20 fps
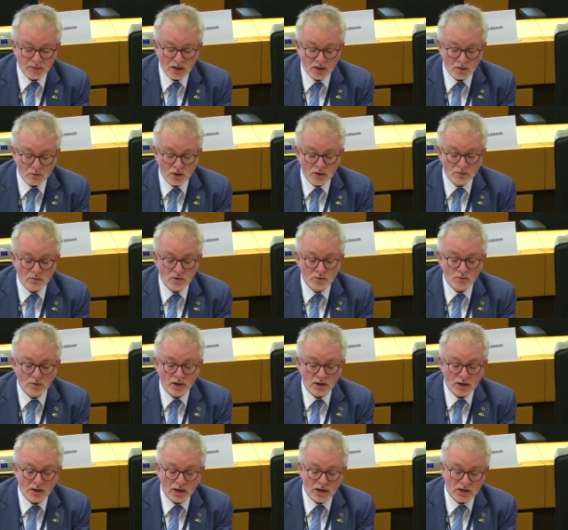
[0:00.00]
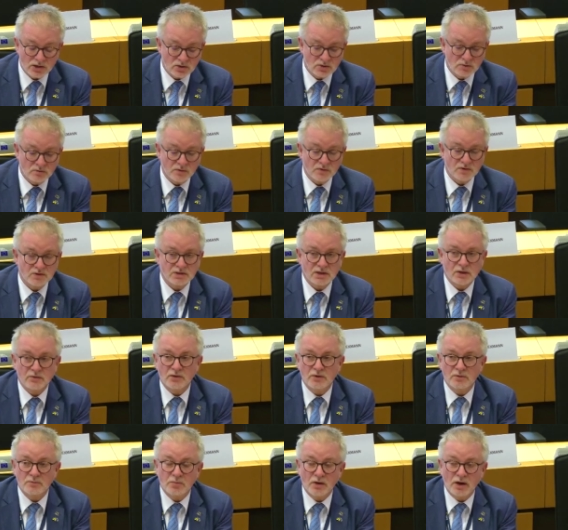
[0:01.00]
when we engage with the
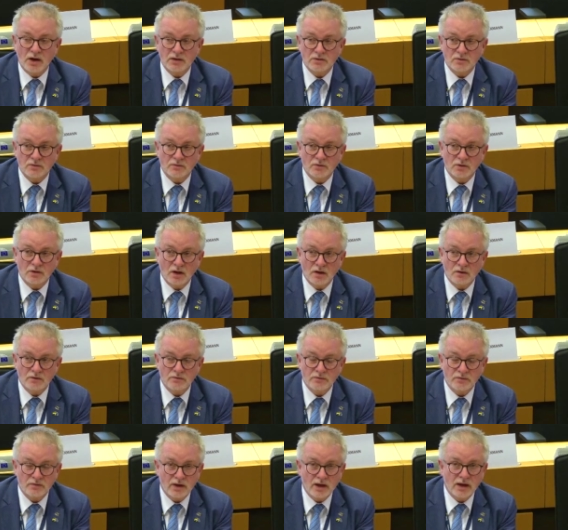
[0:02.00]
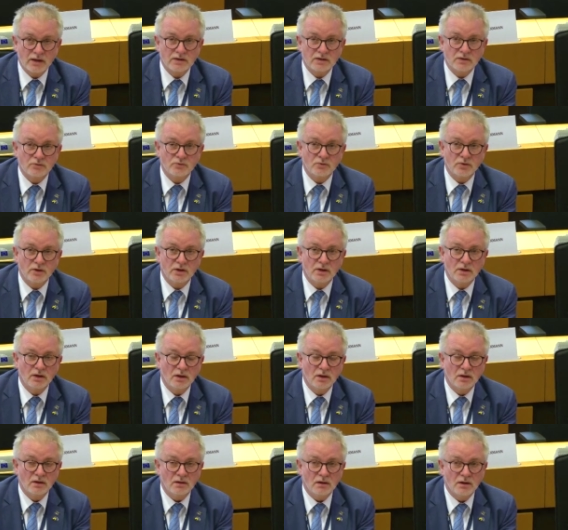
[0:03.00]
southern part of the Gulf and if we
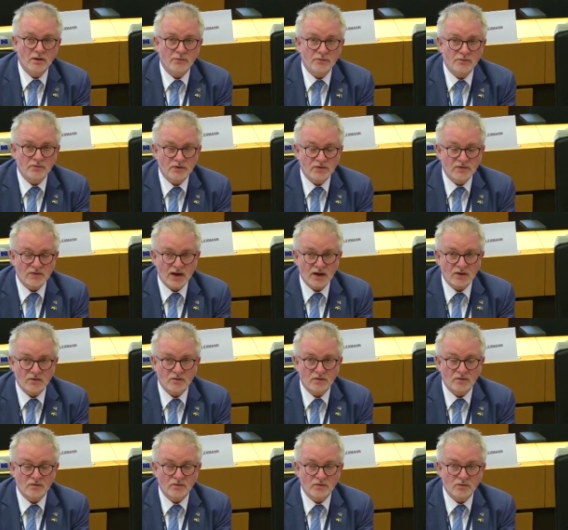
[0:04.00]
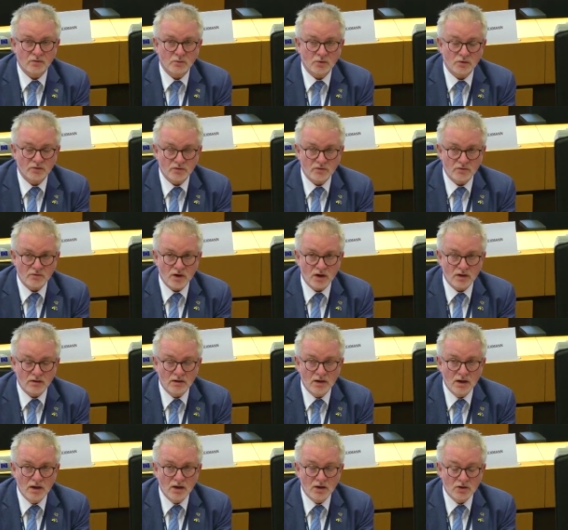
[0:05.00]
lift the sanctions towards Iran,
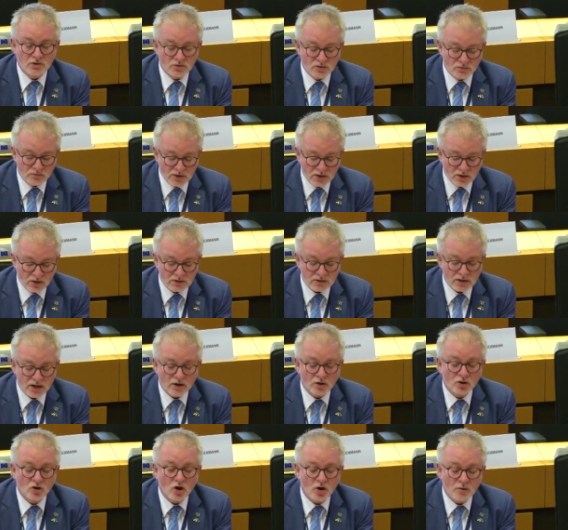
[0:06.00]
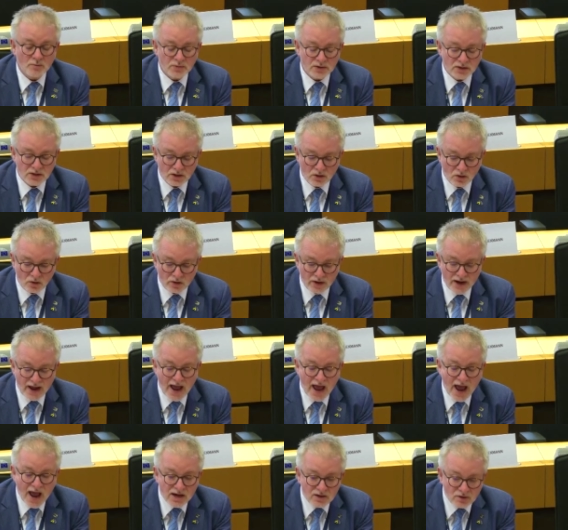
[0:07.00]
should we not accompany or
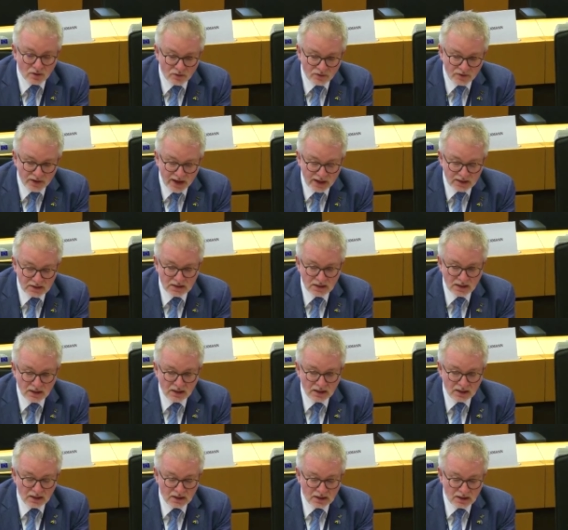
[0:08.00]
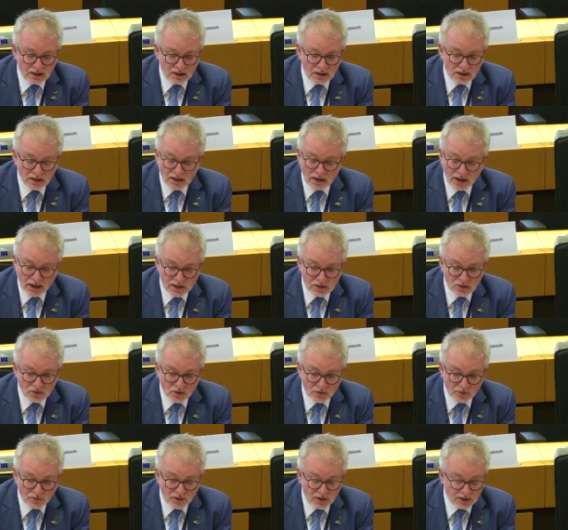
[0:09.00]
add on that uh, a kind
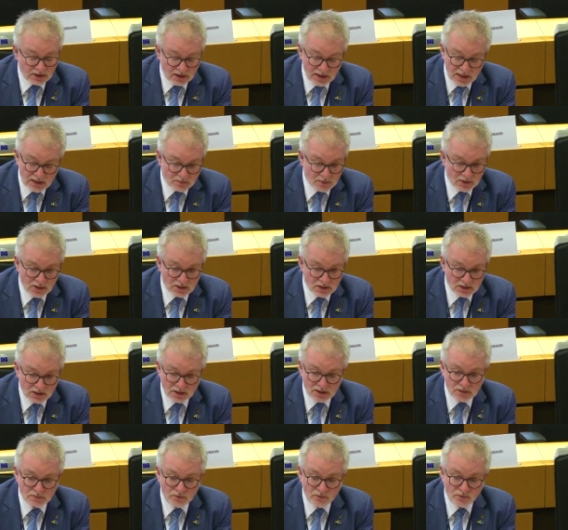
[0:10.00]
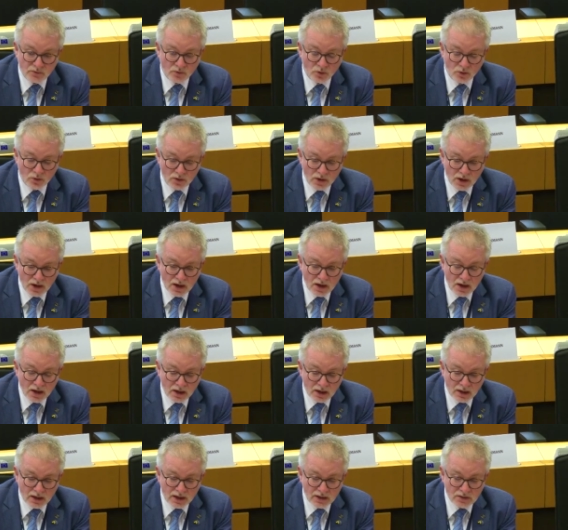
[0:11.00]
of, and it has been discussed before,
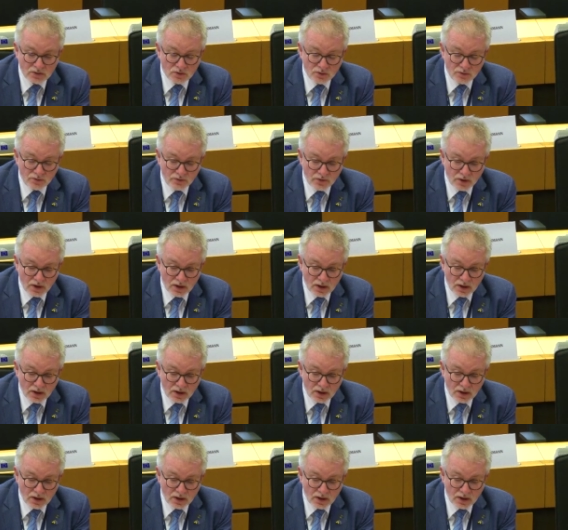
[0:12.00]
a kind of